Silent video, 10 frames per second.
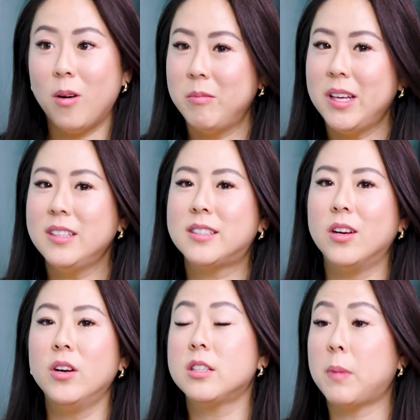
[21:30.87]
I'm being
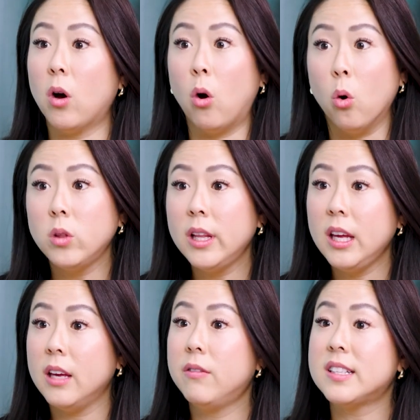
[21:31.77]
serious, but
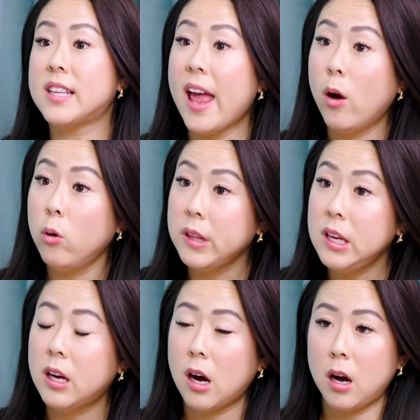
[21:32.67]
only if it's healthy.